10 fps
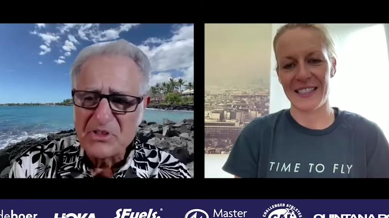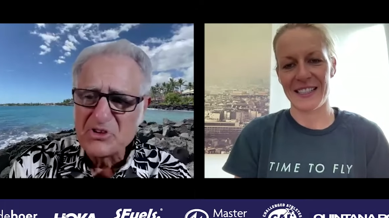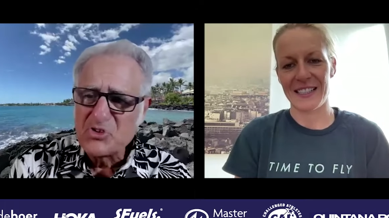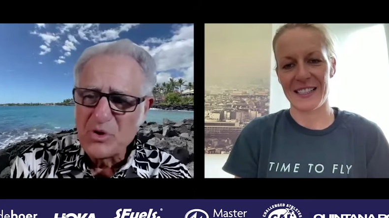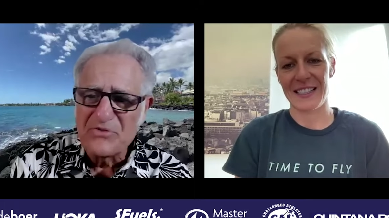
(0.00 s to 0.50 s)
Speaker 1: Did
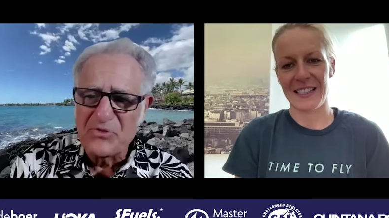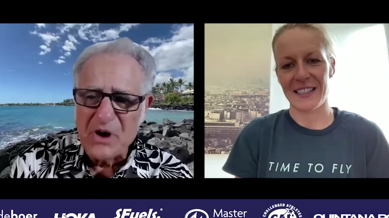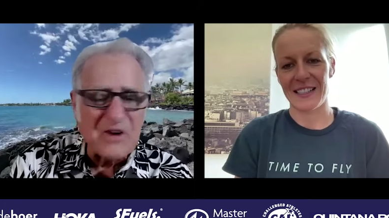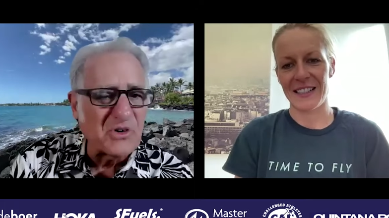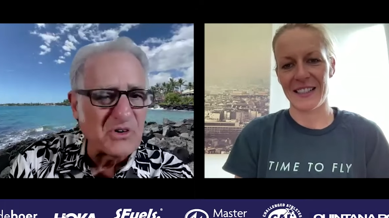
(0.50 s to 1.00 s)
you win
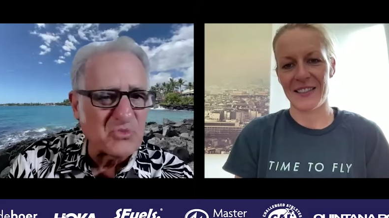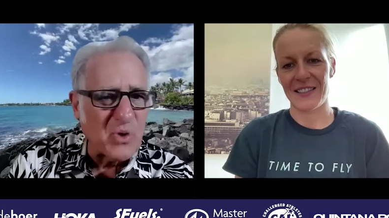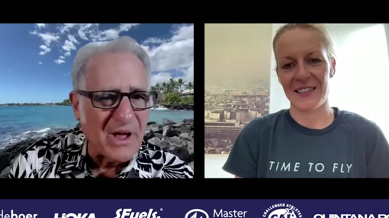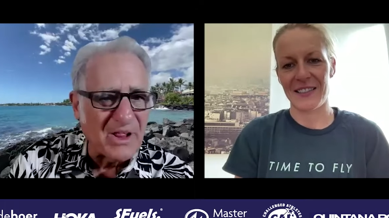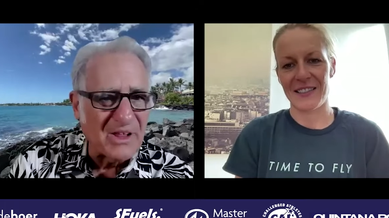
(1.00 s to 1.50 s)
Frankfurt as
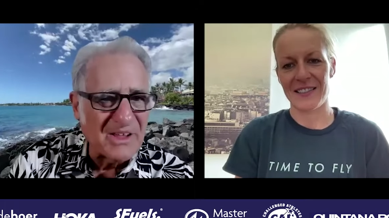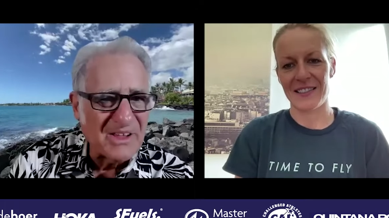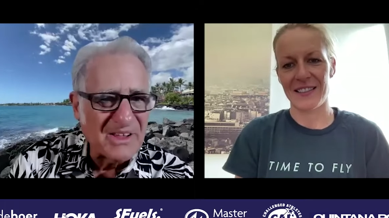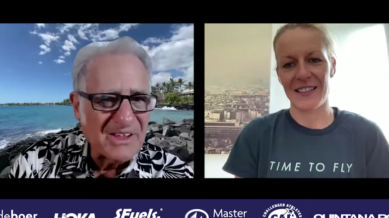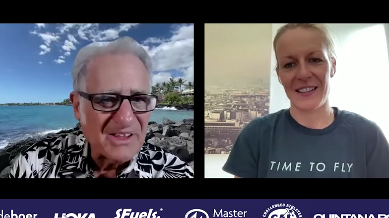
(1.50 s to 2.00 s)
well?
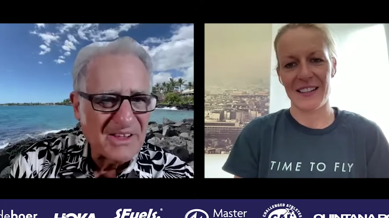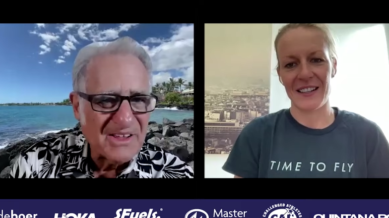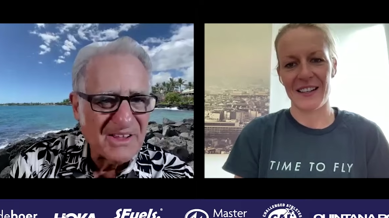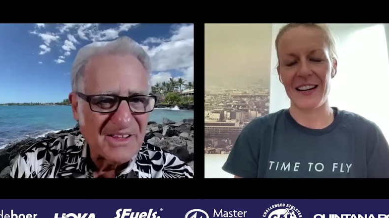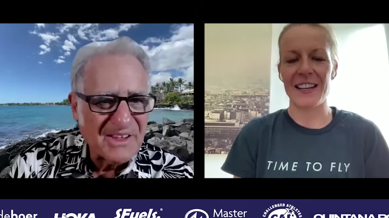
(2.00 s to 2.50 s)

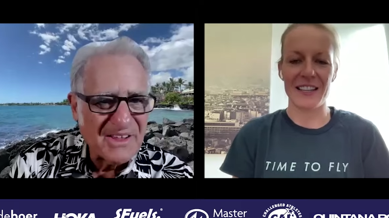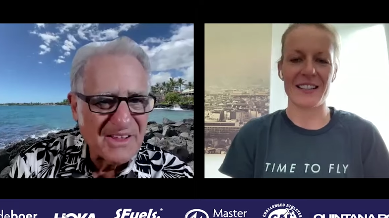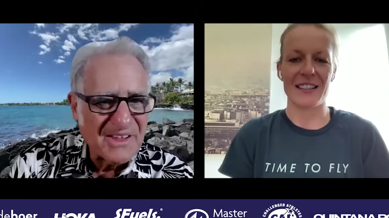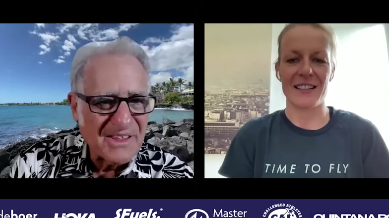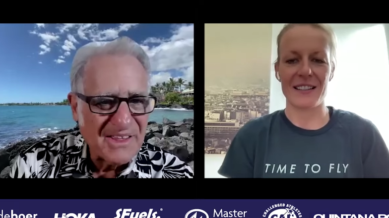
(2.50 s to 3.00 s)
Speaker 2: Uh,
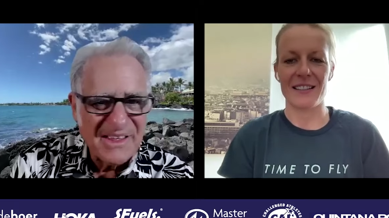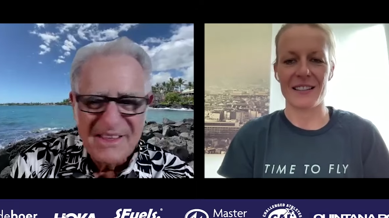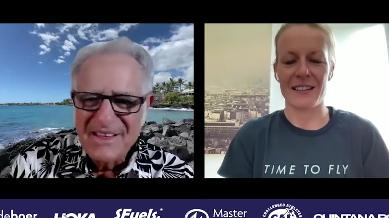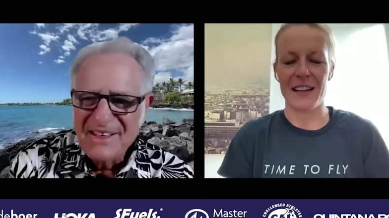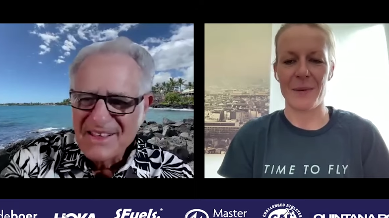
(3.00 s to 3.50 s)
yes, that's
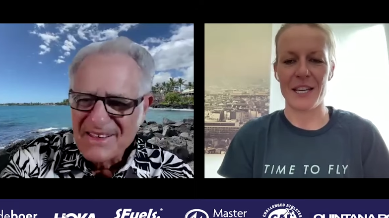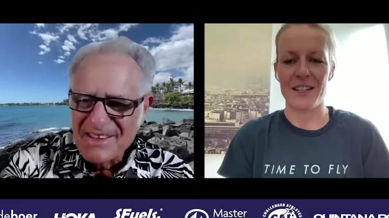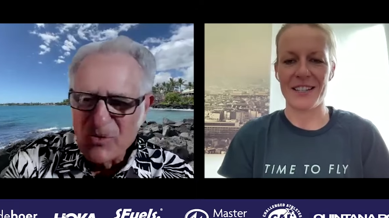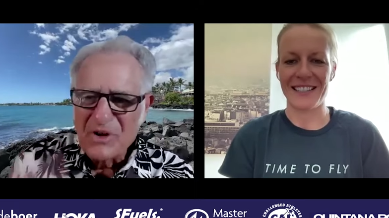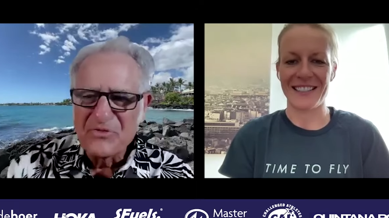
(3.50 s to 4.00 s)
the same
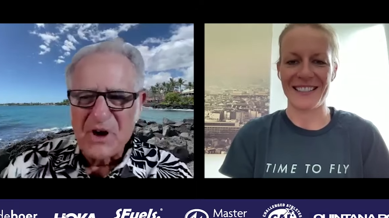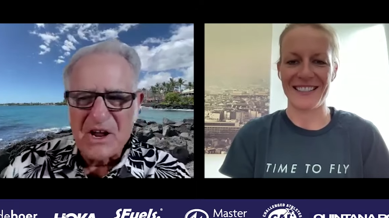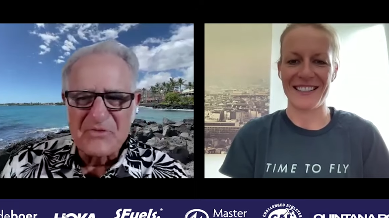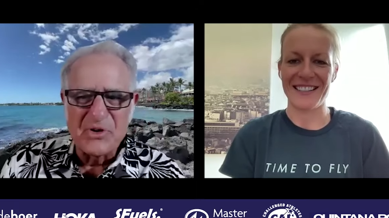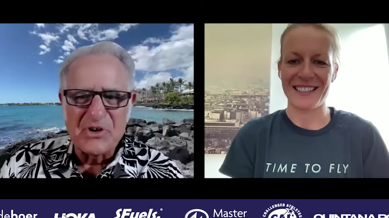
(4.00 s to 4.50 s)
year.
Speaker 1: You won yeah.
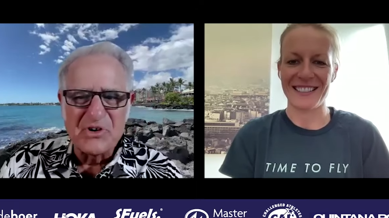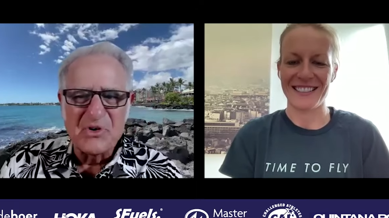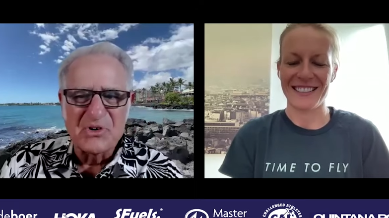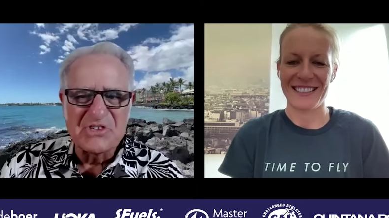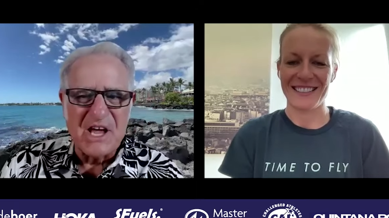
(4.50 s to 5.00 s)
Frankfurt, and you
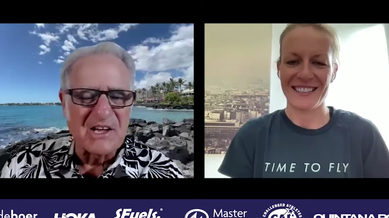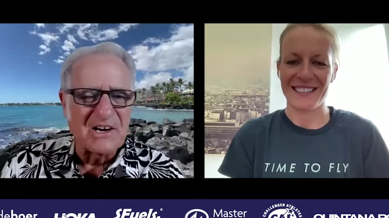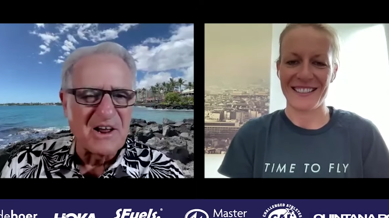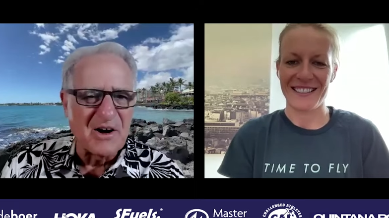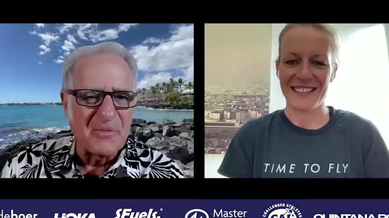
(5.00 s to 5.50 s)
were second
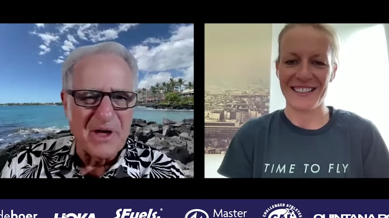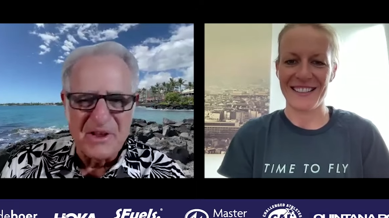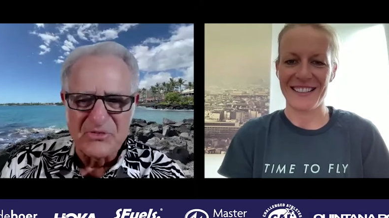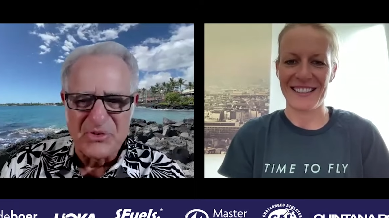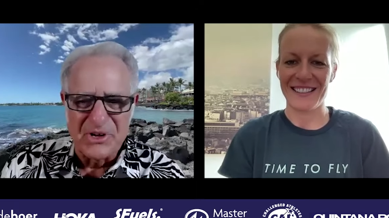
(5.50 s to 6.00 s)
at Ironman
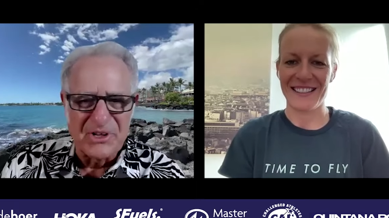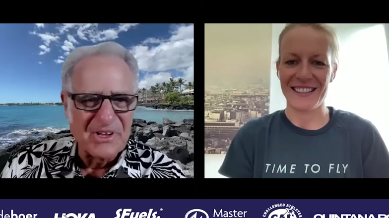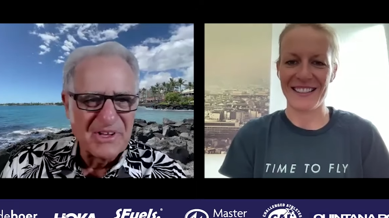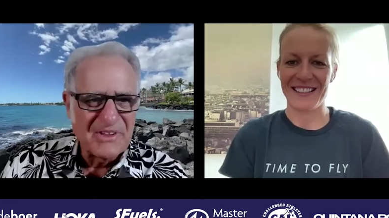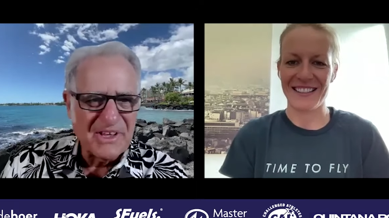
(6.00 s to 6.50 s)
Israel.
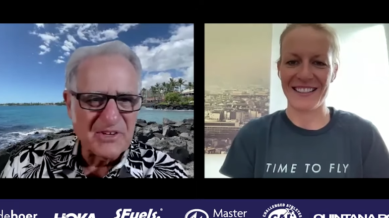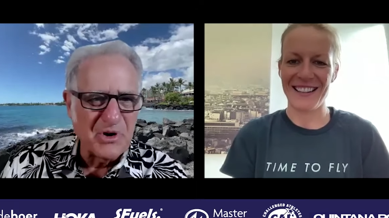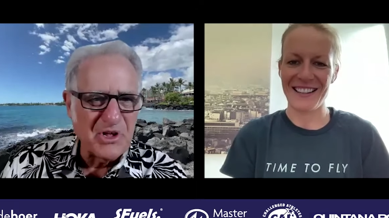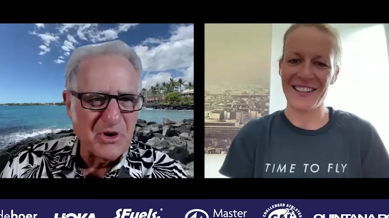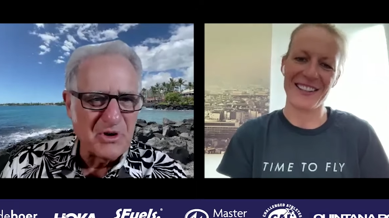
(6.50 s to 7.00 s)
That's
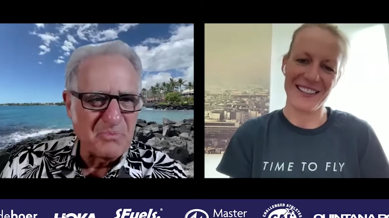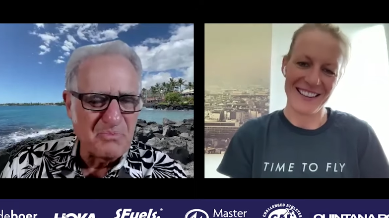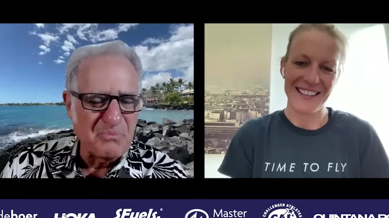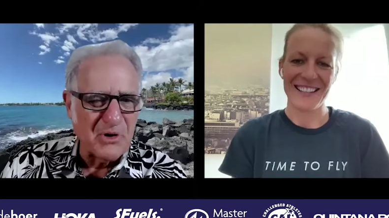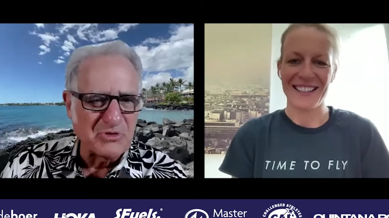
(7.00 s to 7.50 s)
pretty good
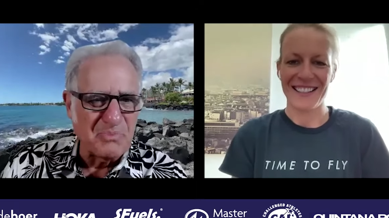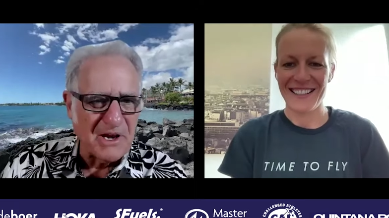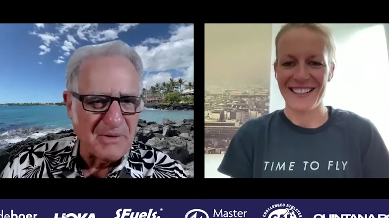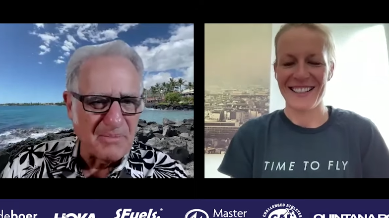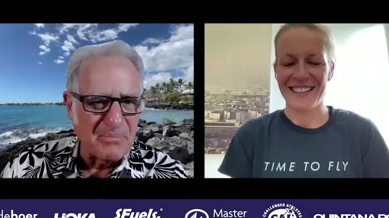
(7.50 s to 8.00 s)
post
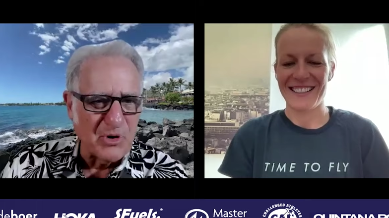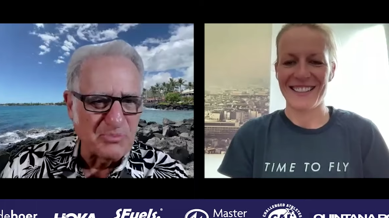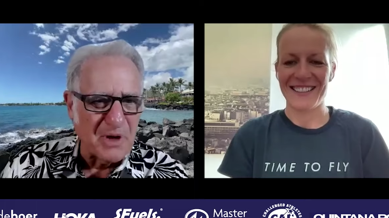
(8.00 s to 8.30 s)
baby. Post